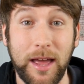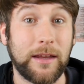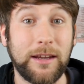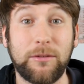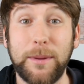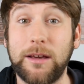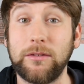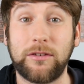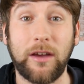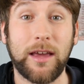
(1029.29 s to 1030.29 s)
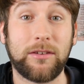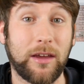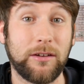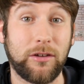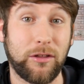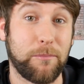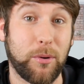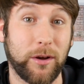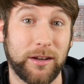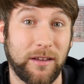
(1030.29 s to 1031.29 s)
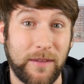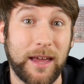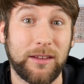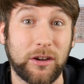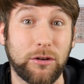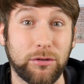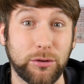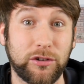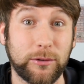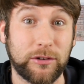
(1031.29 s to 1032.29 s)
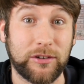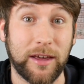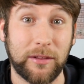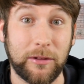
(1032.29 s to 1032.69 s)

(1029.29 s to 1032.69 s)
They need to be concise and to the point, and that is a crucial skill.